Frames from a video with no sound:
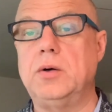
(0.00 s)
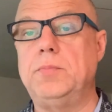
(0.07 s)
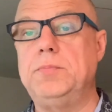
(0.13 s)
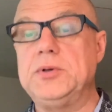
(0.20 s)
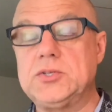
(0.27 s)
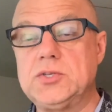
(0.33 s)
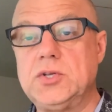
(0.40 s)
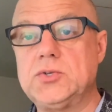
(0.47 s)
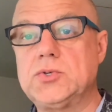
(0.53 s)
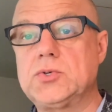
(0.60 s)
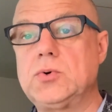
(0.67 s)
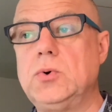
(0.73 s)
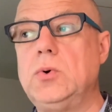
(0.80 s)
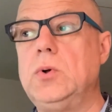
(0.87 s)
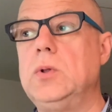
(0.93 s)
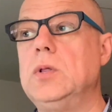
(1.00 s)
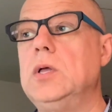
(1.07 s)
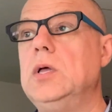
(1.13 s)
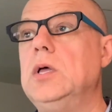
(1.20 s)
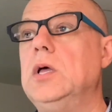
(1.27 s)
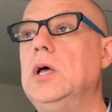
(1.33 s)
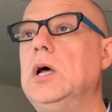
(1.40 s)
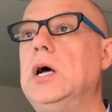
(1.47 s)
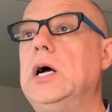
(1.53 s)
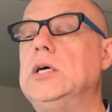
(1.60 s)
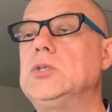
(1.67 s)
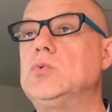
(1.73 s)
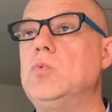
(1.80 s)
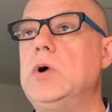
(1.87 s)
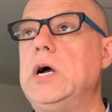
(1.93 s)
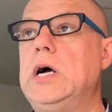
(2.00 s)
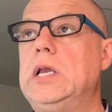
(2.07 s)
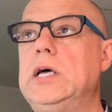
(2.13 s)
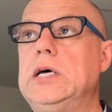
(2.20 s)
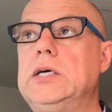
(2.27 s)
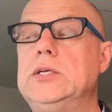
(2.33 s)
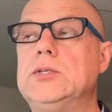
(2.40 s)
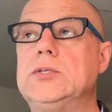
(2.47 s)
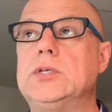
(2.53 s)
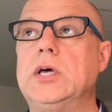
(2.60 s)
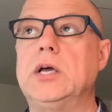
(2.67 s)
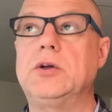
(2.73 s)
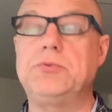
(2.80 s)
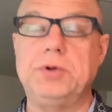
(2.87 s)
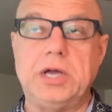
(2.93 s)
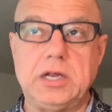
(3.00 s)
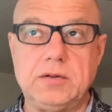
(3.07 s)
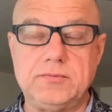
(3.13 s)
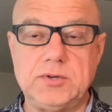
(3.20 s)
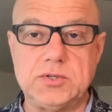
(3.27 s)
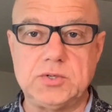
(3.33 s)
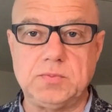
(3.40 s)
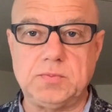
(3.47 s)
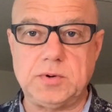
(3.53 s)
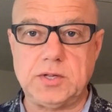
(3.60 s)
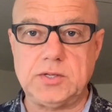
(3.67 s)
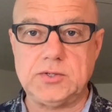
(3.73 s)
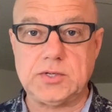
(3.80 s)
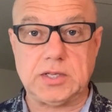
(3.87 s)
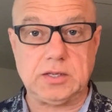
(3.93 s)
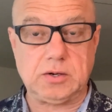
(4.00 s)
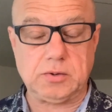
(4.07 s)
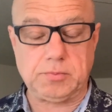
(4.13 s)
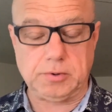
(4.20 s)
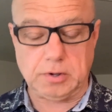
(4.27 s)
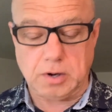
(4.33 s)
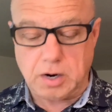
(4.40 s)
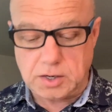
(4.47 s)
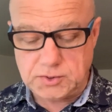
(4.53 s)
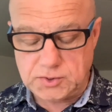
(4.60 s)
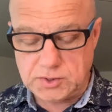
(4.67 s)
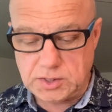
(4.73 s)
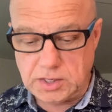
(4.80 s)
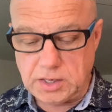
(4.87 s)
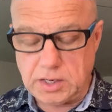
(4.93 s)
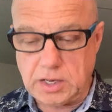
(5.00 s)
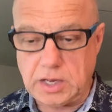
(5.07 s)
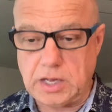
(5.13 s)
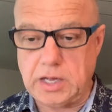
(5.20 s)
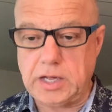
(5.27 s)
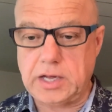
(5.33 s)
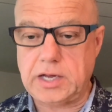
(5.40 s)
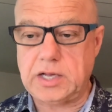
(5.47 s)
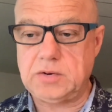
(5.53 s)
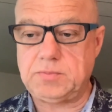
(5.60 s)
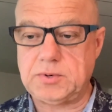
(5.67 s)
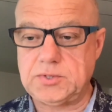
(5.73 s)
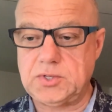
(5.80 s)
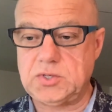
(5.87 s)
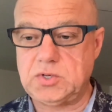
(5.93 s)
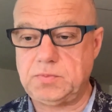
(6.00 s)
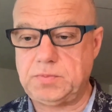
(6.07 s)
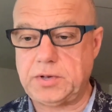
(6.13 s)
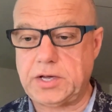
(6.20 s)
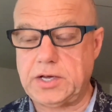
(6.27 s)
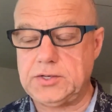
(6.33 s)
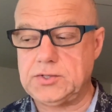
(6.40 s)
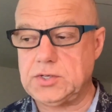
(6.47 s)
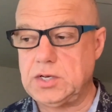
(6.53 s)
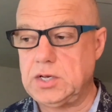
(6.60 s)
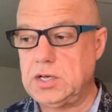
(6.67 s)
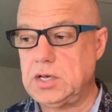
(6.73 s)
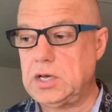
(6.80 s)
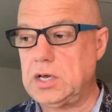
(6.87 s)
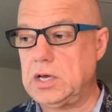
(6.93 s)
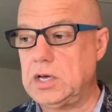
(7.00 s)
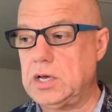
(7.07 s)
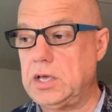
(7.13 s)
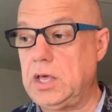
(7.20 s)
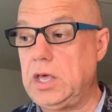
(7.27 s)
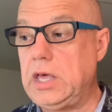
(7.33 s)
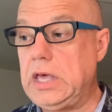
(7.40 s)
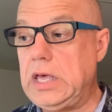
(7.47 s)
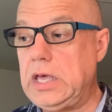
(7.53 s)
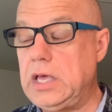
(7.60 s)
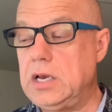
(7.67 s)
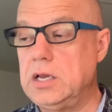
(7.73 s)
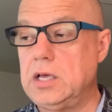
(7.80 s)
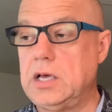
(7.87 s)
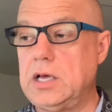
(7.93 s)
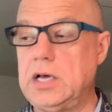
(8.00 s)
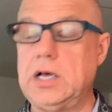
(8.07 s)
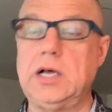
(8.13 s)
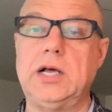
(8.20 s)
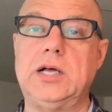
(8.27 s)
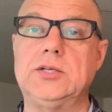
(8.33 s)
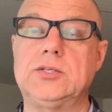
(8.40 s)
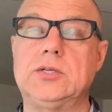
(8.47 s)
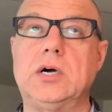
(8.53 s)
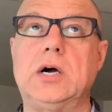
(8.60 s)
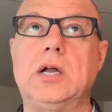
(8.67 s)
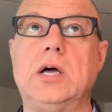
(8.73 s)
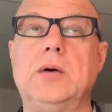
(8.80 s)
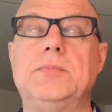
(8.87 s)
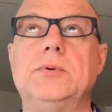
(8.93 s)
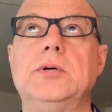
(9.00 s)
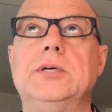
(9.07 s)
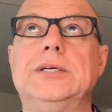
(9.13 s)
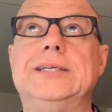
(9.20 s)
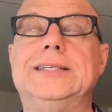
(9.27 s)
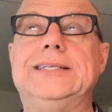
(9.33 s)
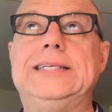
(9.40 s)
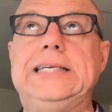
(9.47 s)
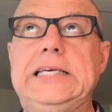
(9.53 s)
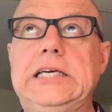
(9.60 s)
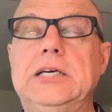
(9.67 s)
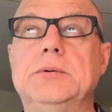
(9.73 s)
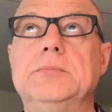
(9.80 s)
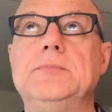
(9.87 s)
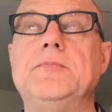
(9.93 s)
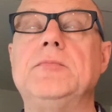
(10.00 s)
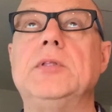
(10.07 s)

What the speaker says: business school, as well as creative disciplines and the liberal arts can participate in a startup team